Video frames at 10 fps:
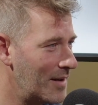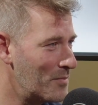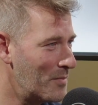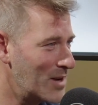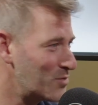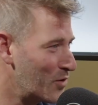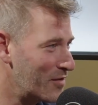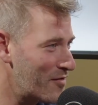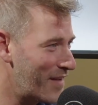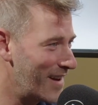I'm much more
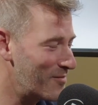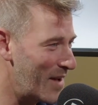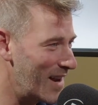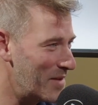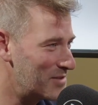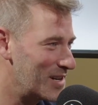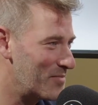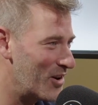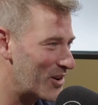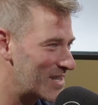of a fan of parliamentary
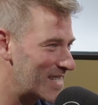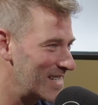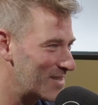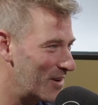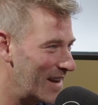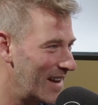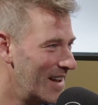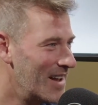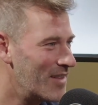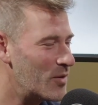democracies where
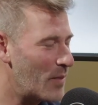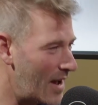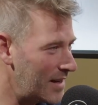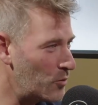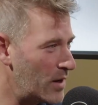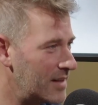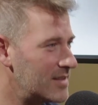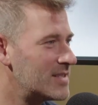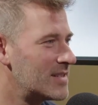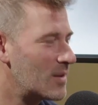the party
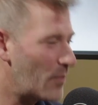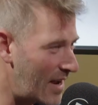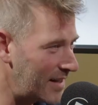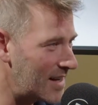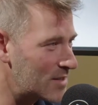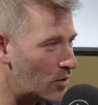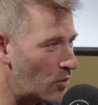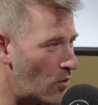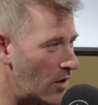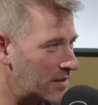wins, the party does what
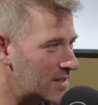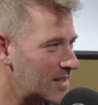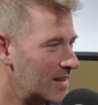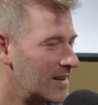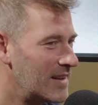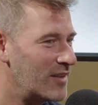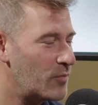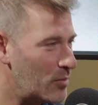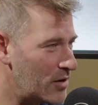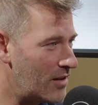it wants. If
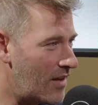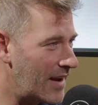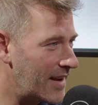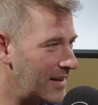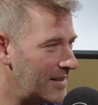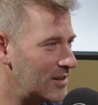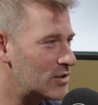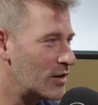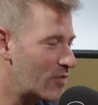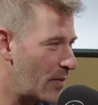people don't like it, you
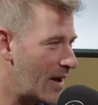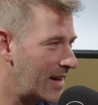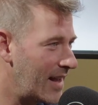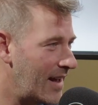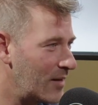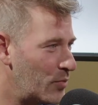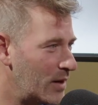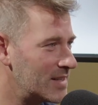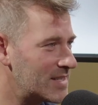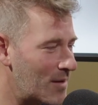turf the party out.
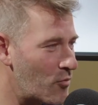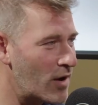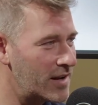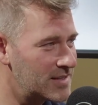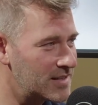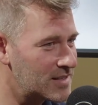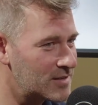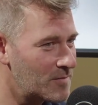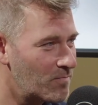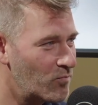But in some ways,
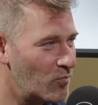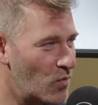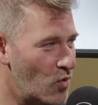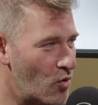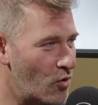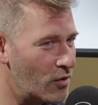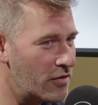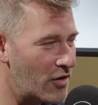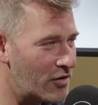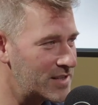it's more
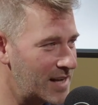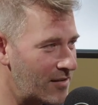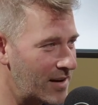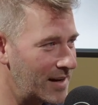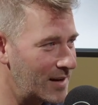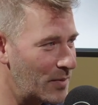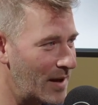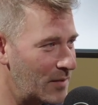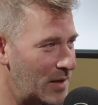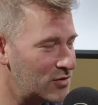authoritarian in a
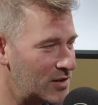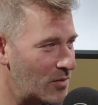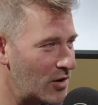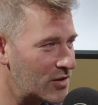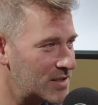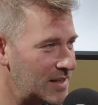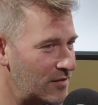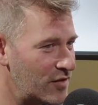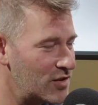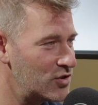parliamentary democracy
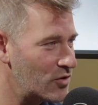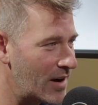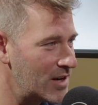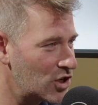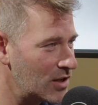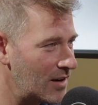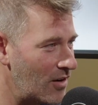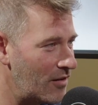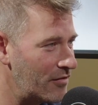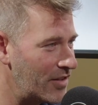for the duration
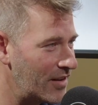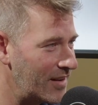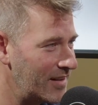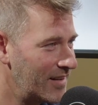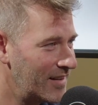of the